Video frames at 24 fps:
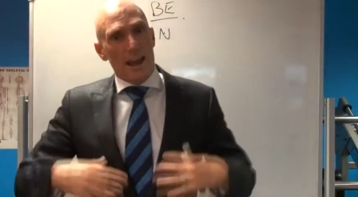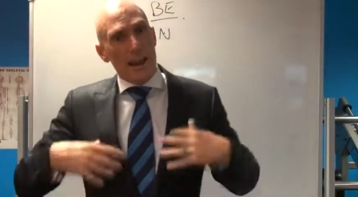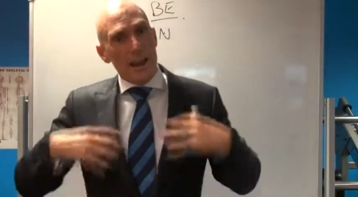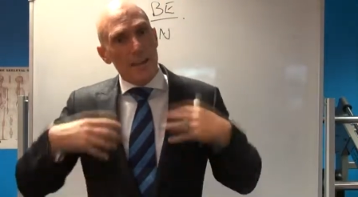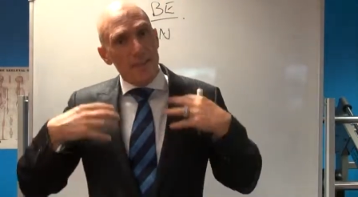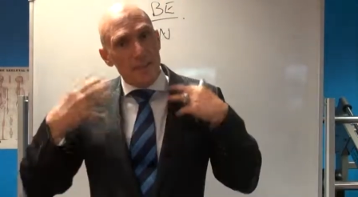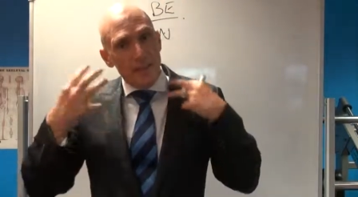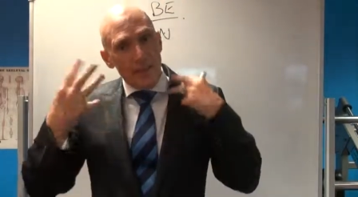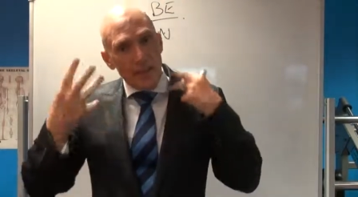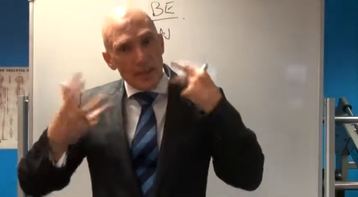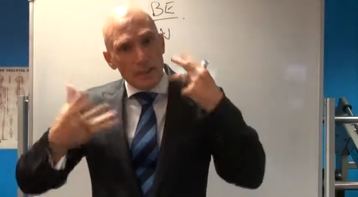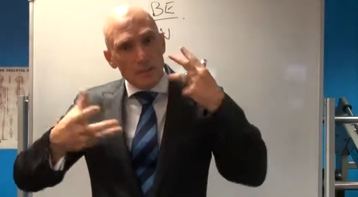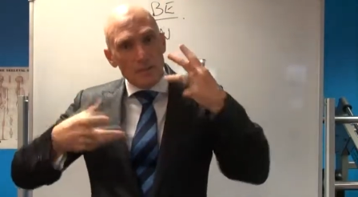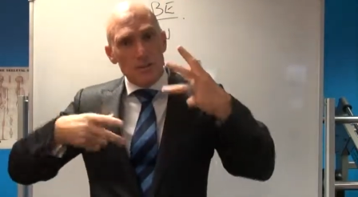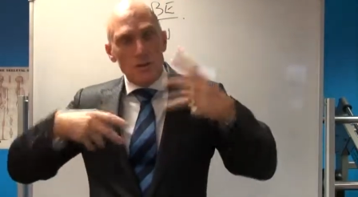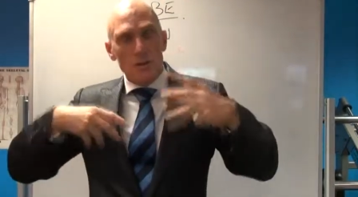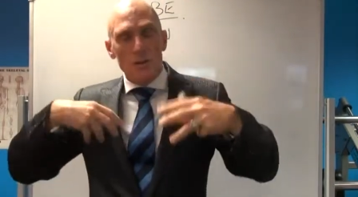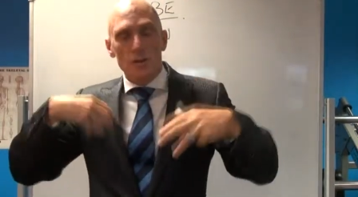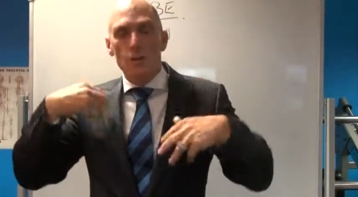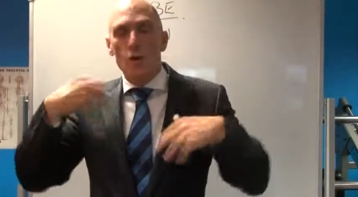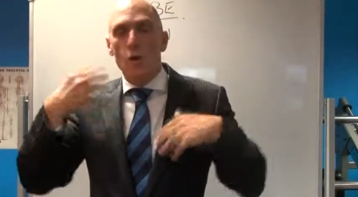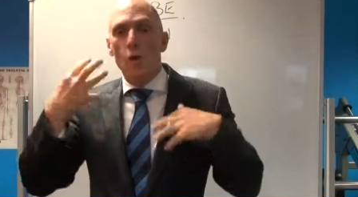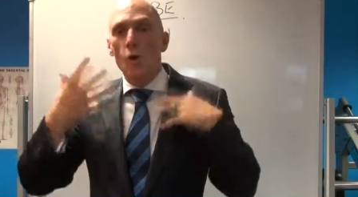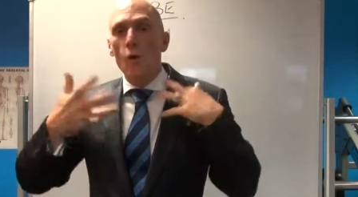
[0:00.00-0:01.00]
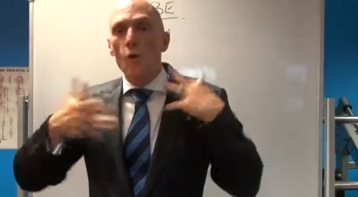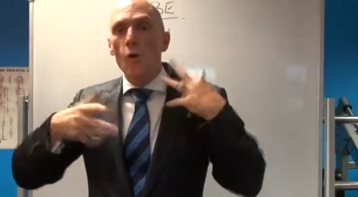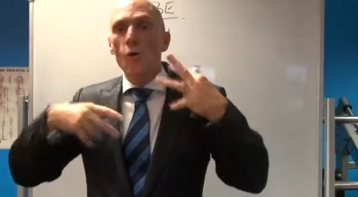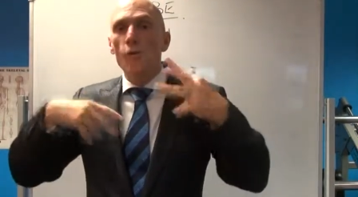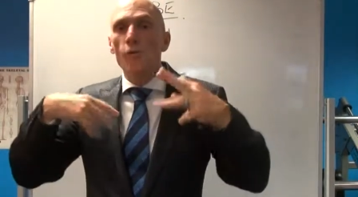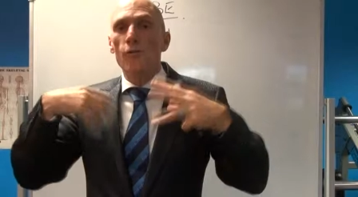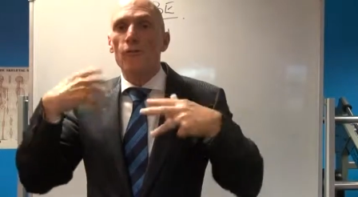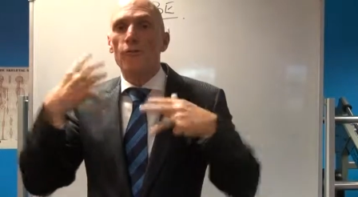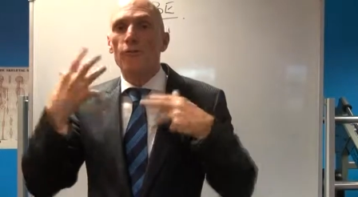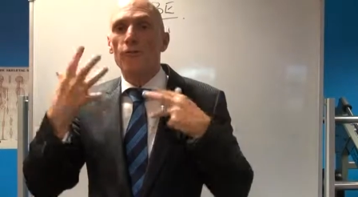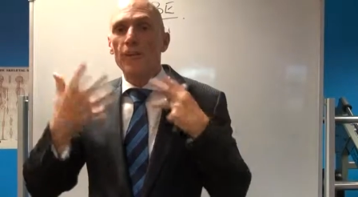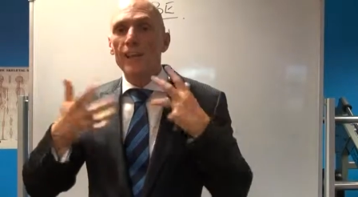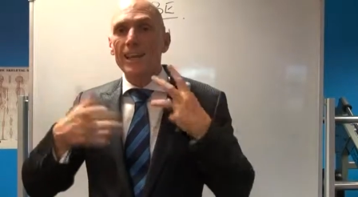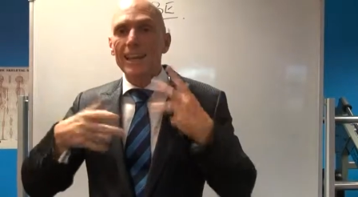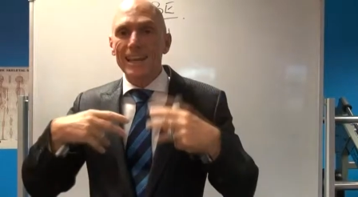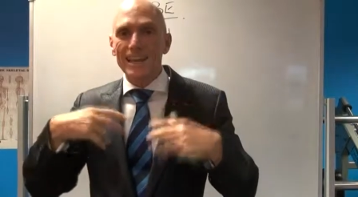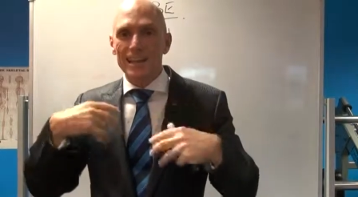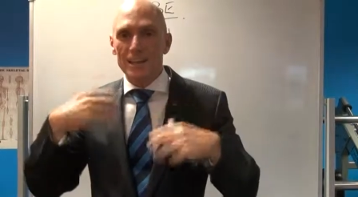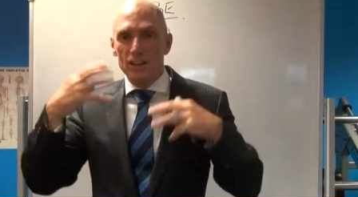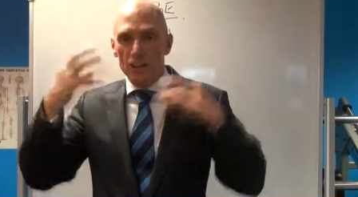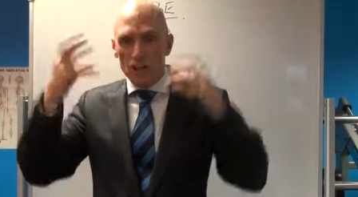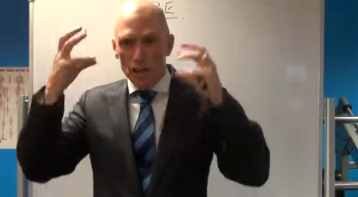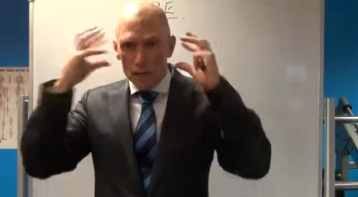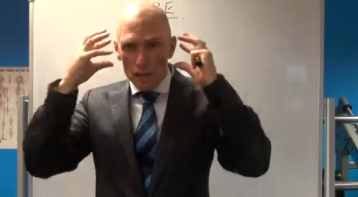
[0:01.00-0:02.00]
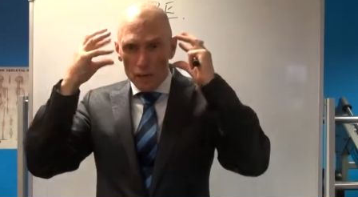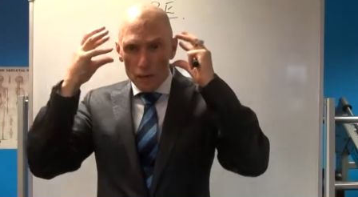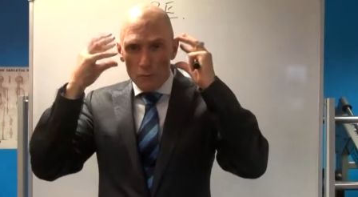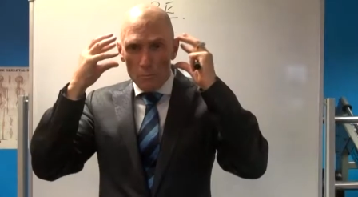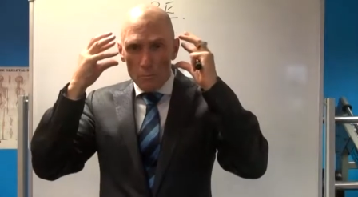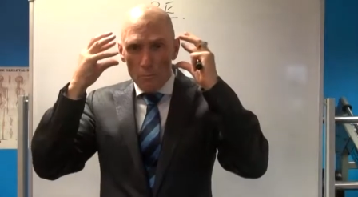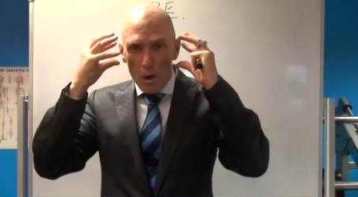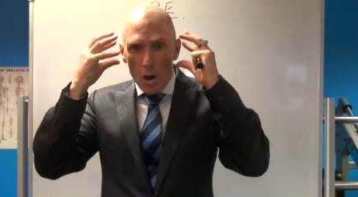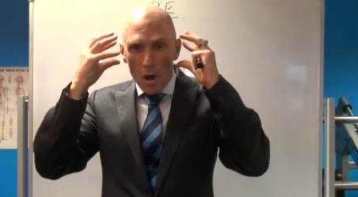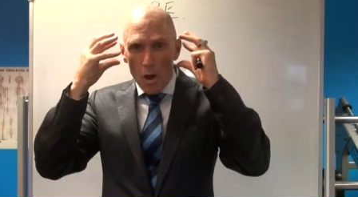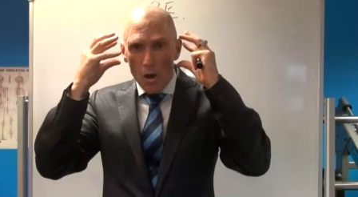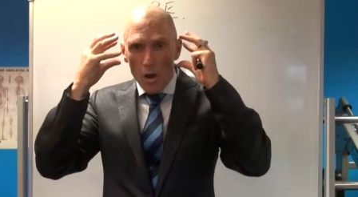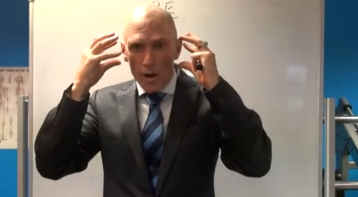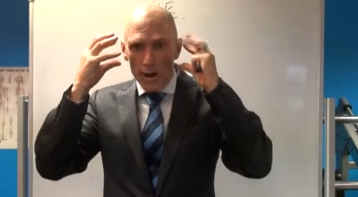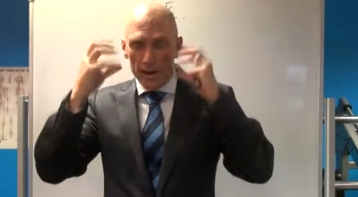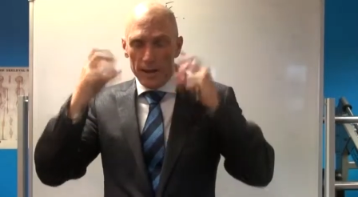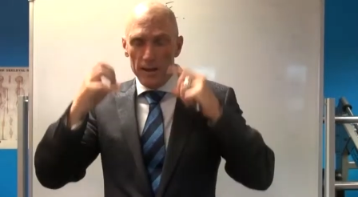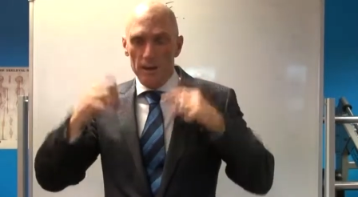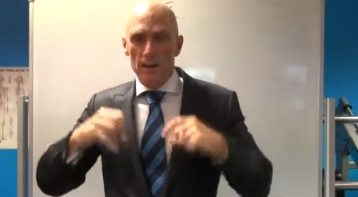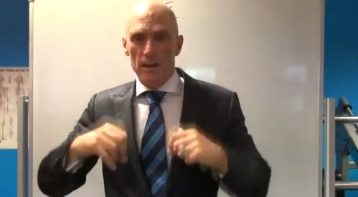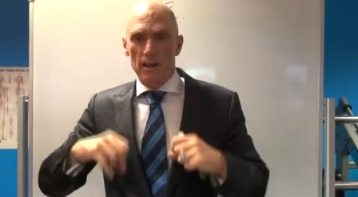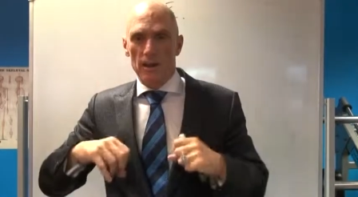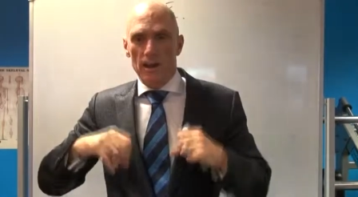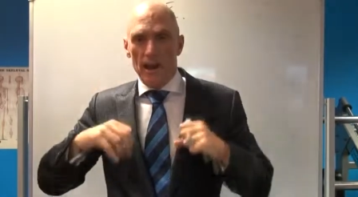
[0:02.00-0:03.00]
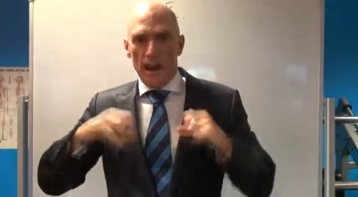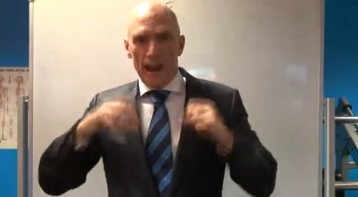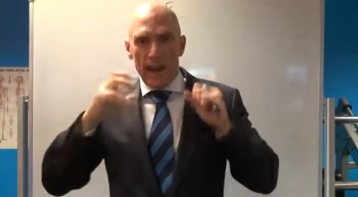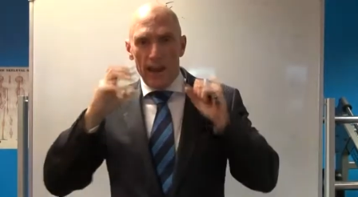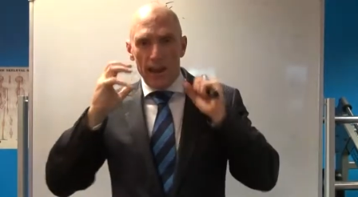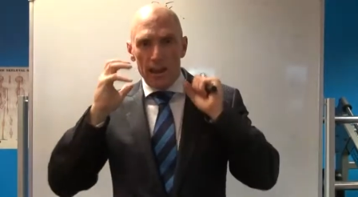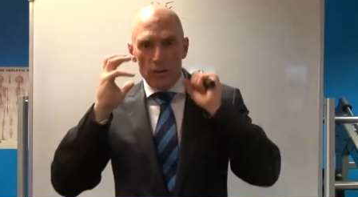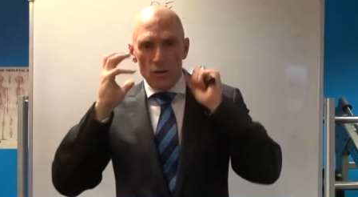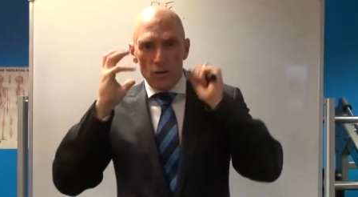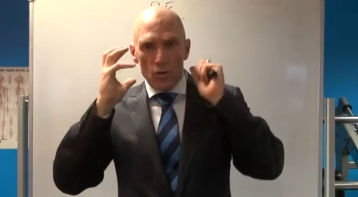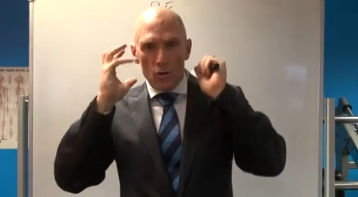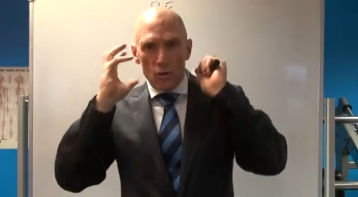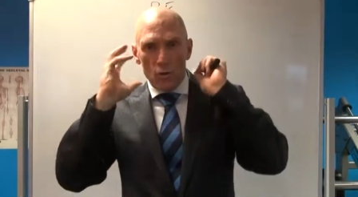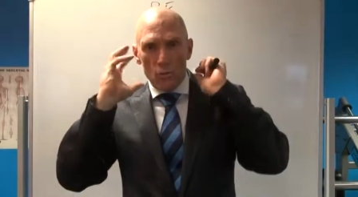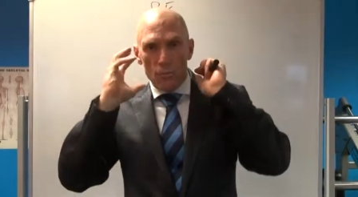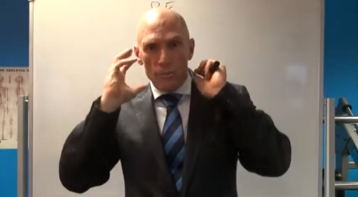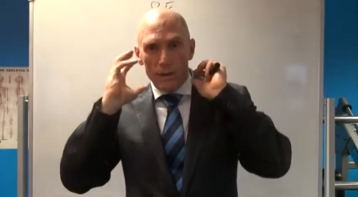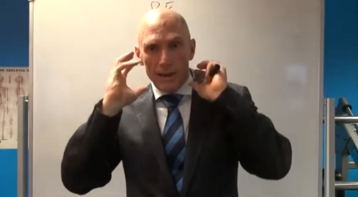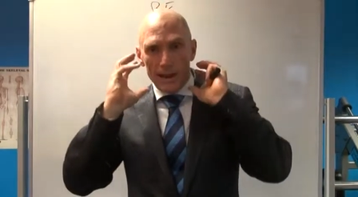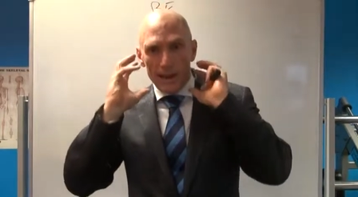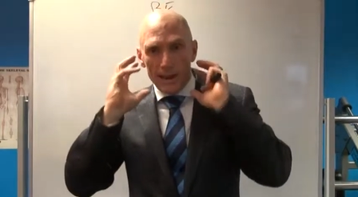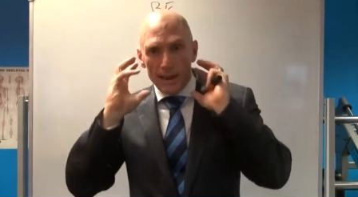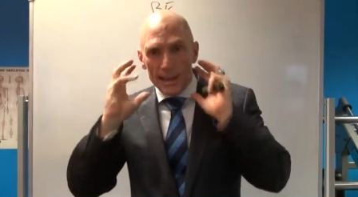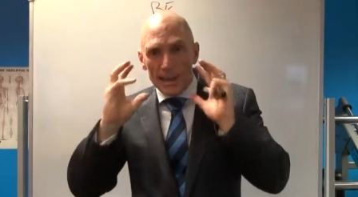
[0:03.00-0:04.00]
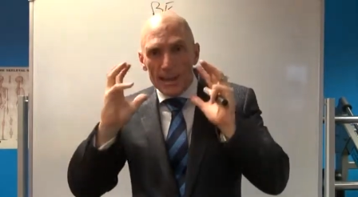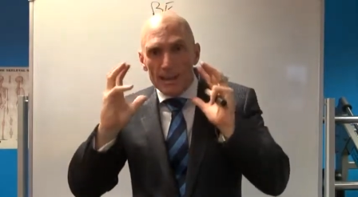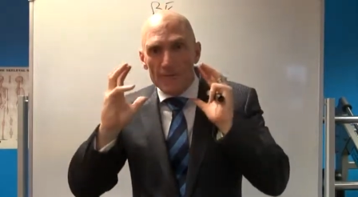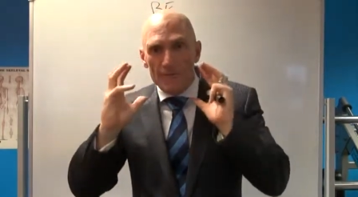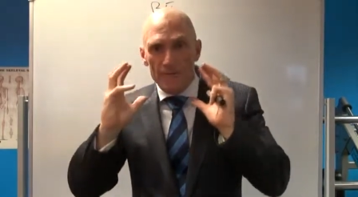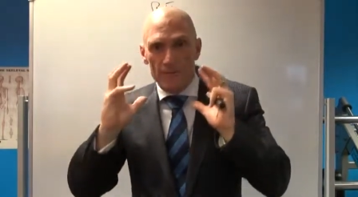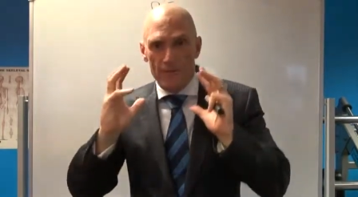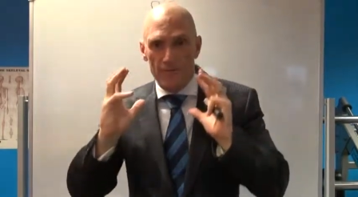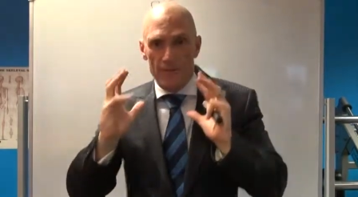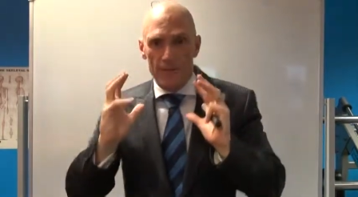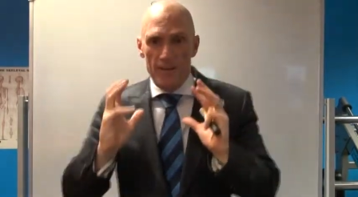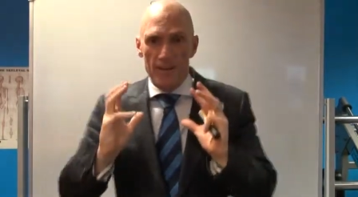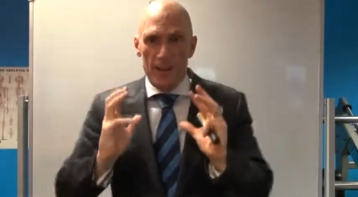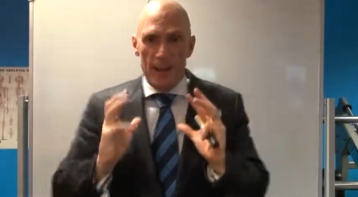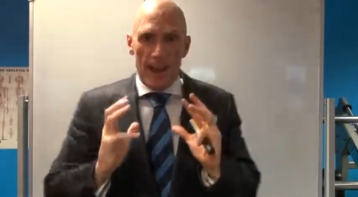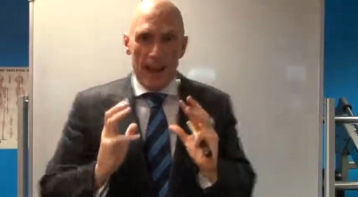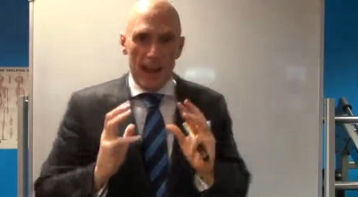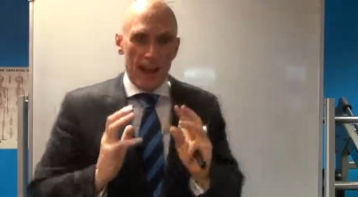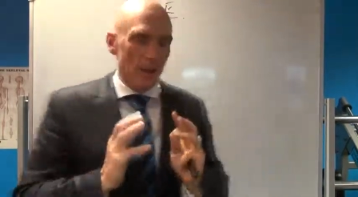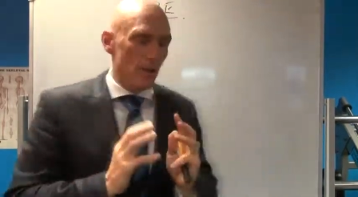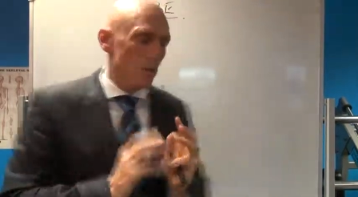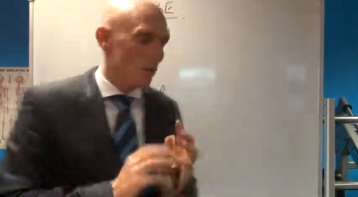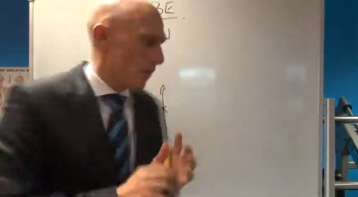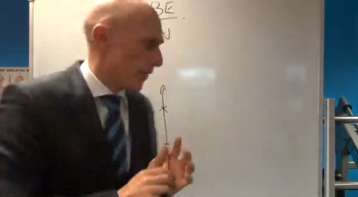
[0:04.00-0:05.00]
And that's going to all feed your mind and your belief and